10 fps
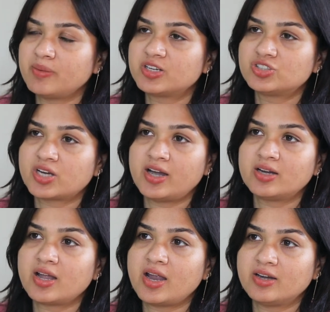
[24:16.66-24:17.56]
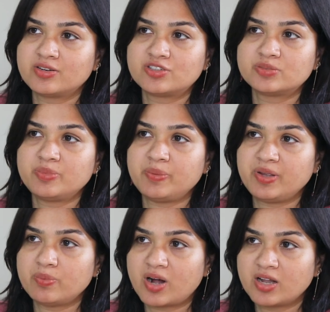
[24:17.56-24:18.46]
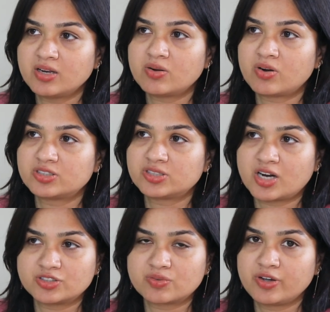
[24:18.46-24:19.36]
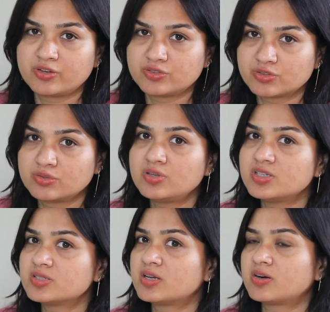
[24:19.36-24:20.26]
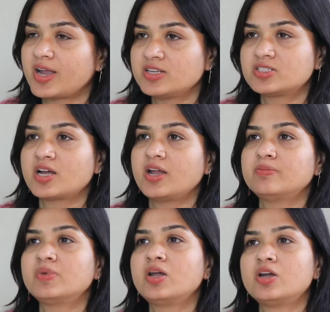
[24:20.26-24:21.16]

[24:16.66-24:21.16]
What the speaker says: the child enters PP1 or starts going to school is the right time